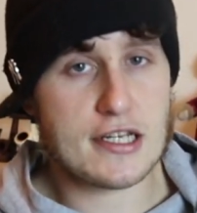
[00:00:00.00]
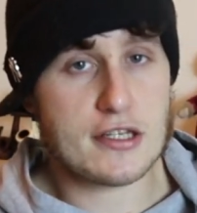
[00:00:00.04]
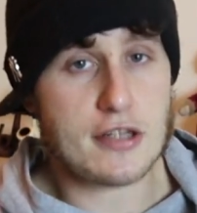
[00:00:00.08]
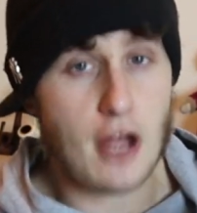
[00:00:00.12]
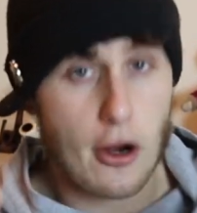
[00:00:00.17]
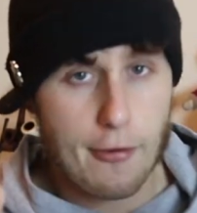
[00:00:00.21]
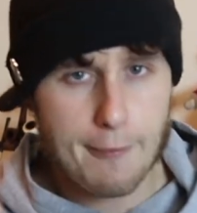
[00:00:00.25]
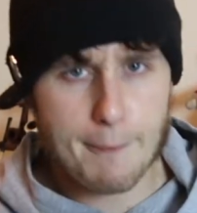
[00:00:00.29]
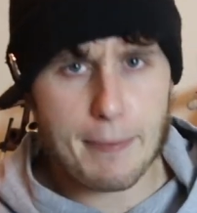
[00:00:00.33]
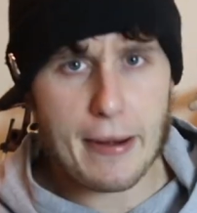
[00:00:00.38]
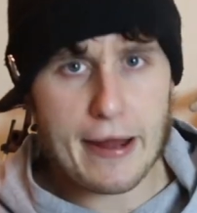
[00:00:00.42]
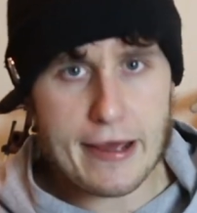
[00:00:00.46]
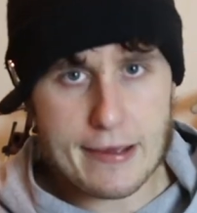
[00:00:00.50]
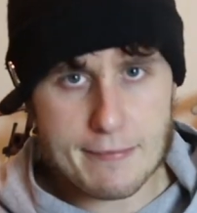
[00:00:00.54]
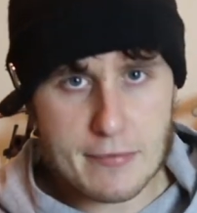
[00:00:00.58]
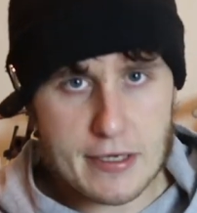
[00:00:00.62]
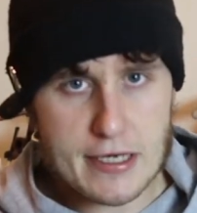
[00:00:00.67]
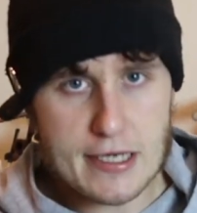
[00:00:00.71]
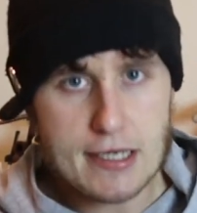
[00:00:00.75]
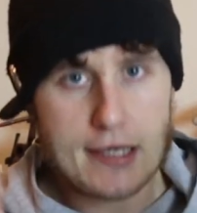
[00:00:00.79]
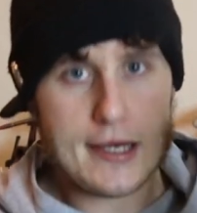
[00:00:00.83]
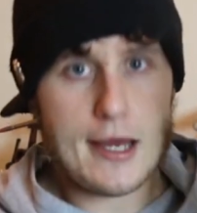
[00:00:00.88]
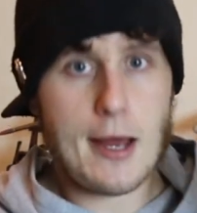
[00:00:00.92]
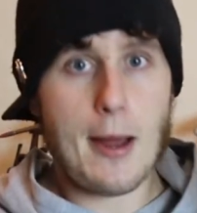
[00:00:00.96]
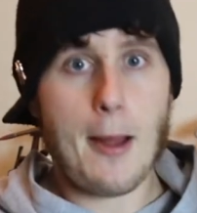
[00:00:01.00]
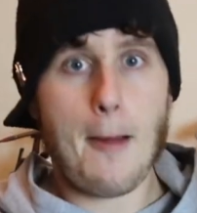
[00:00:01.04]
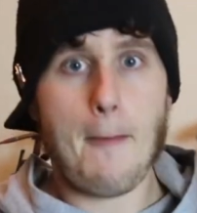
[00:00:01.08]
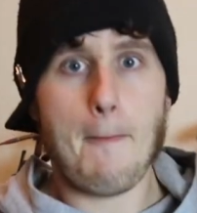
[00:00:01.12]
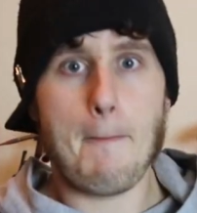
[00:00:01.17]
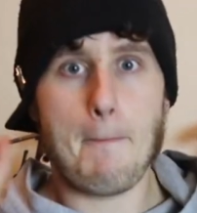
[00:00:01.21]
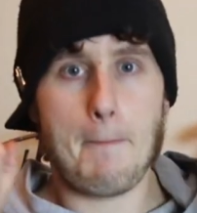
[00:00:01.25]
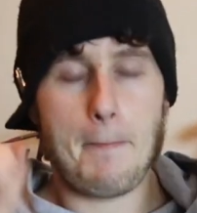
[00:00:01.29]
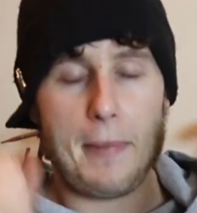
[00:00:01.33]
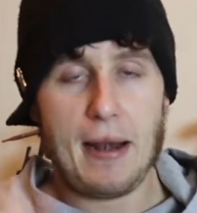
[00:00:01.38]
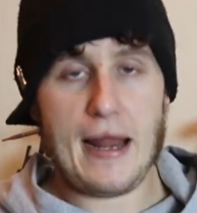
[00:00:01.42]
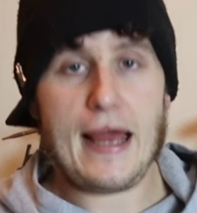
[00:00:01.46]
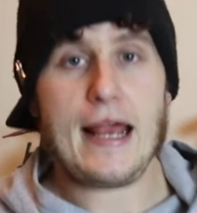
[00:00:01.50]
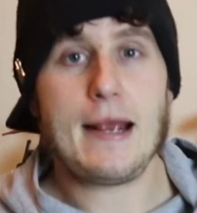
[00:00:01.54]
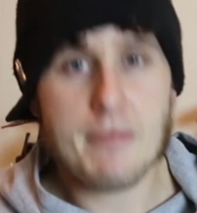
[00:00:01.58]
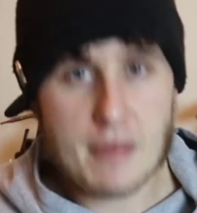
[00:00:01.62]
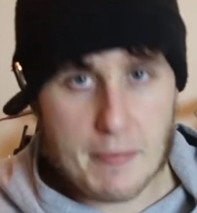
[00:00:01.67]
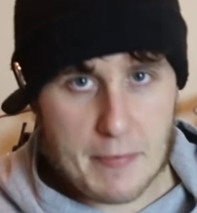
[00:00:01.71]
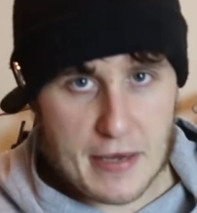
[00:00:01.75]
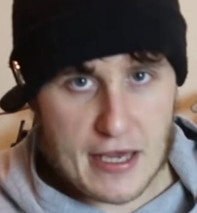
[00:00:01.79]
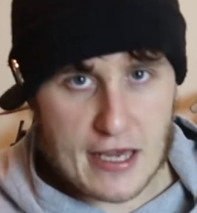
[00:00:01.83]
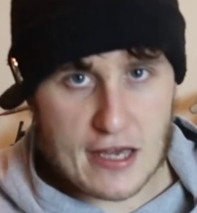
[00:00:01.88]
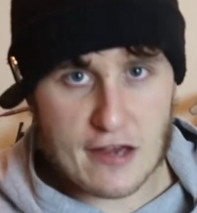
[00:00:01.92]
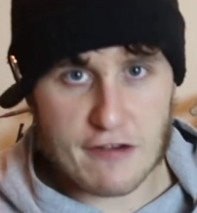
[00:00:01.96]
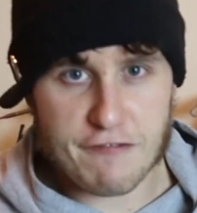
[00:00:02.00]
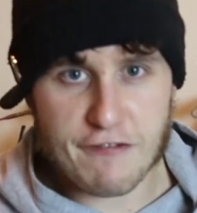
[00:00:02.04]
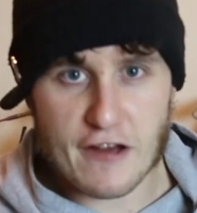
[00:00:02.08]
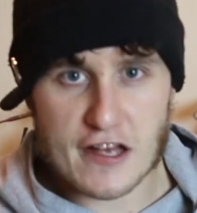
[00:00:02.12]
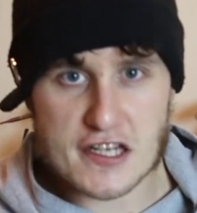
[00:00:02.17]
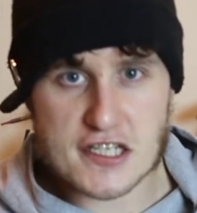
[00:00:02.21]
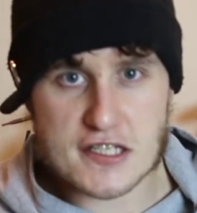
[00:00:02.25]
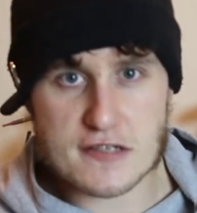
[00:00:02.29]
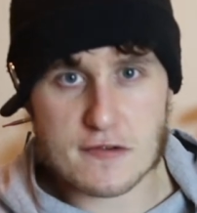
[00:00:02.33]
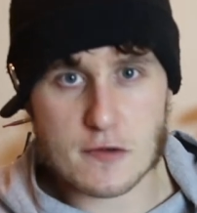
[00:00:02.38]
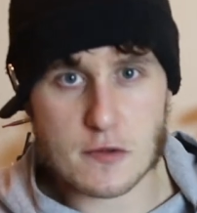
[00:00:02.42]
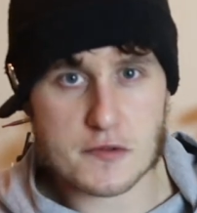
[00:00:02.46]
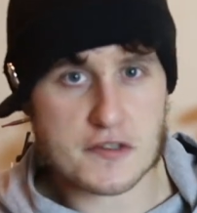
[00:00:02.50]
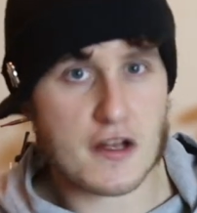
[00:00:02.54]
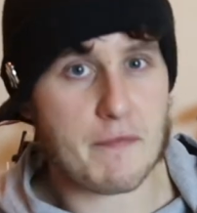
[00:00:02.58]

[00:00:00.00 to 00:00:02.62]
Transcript: Don't blame me, blame the beer festivals.